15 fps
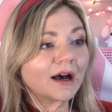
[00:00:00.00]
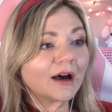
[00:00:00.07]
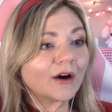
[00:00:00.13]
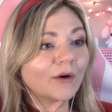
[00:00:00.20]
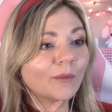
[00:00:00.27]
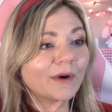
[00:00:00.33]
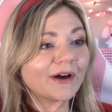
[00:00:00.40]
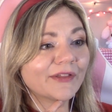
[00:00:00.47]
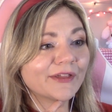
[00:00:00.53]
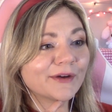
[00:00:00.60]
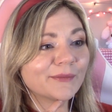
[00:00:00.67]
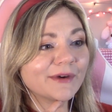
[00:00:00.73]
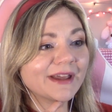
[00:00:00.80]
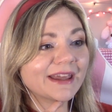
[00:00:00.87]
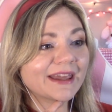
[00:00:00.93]
Well,
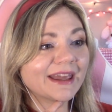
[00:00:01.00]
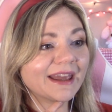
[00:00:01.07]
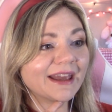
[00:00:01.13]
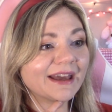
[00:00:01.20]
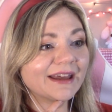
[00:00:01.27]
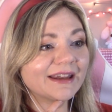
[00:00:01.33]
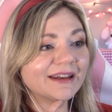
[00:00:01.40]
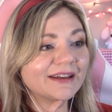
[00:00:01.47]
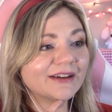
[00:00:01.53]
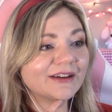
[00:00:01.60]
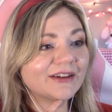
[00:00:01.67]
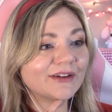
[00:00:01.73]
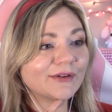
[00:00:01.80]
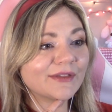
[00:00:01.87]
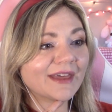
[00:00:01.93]
then we can't
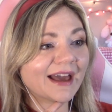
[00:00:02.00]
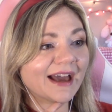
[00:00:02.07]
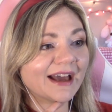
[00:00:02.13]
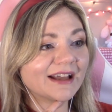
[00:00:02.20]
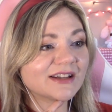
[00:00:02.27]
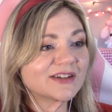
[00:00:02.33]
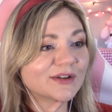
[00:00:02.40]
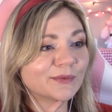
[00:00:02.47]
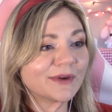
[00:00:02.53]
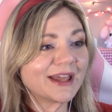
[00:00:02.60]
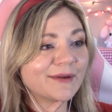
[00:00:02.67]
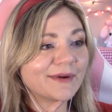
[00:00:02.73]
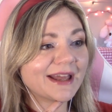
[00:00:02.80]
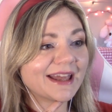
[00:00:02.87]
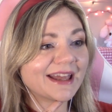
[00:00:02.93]
do that to Wee
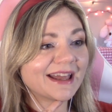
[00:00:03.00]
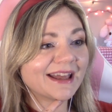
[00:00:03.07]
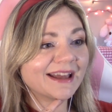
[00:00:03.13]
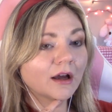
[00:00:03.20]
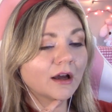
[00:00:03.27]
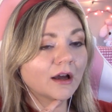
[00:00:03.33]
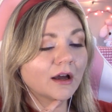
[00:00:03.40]
Wee.